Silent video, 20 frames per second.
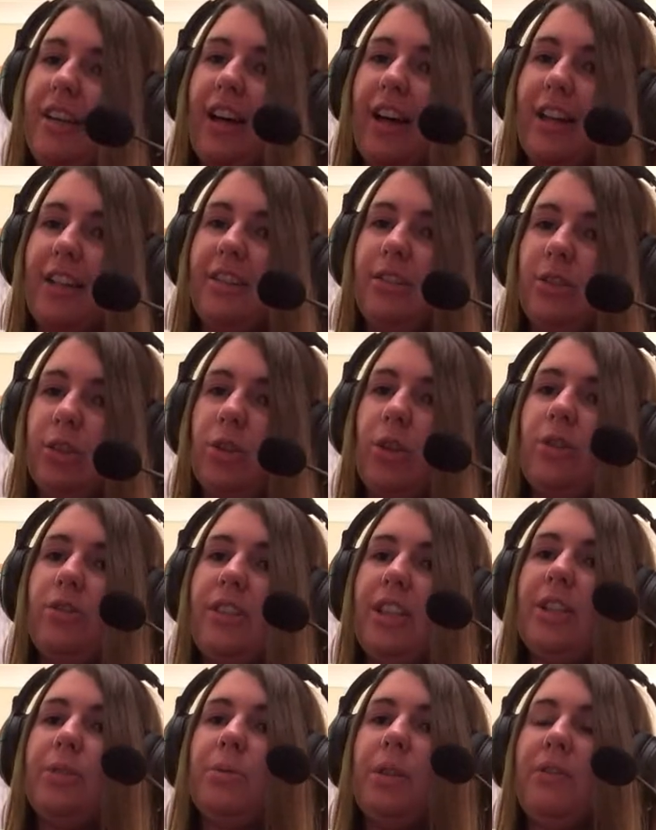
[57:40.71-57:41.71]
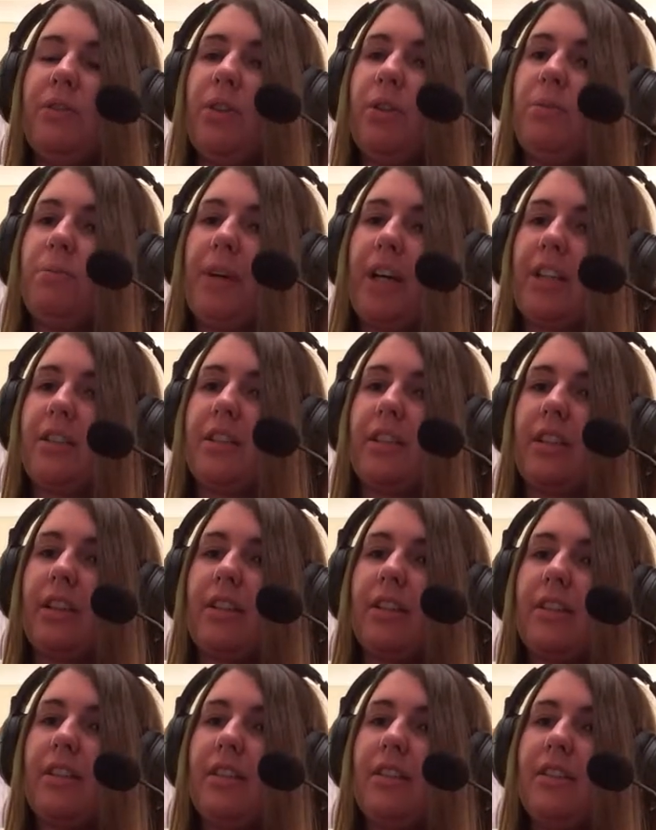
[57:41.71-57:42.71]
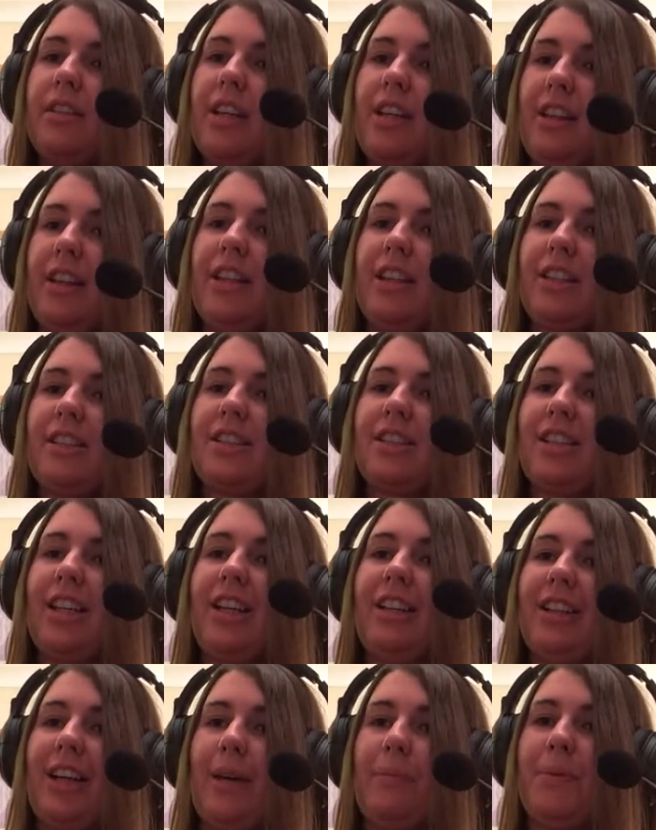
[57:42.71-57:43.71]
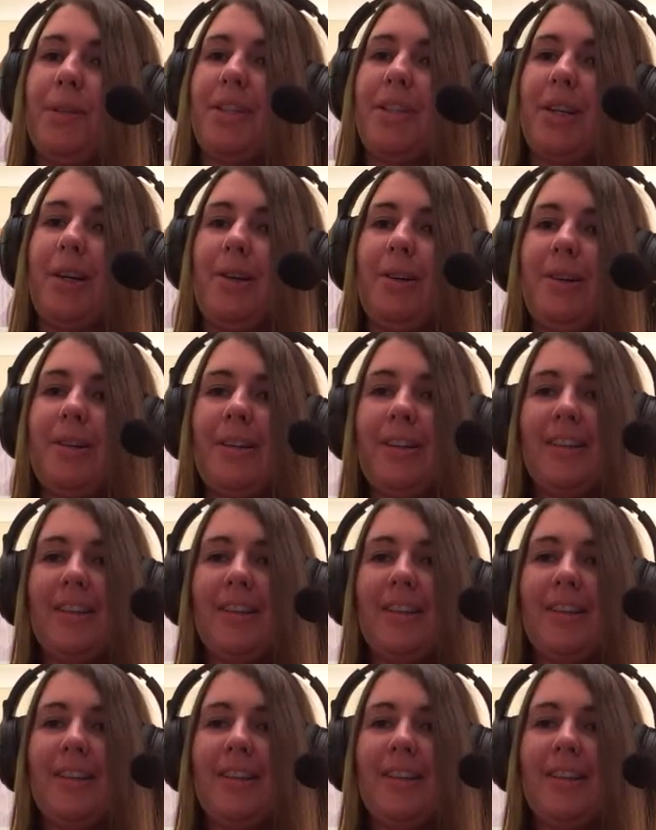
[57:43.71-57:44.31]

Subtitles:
I can sort of deal with you better in this episode.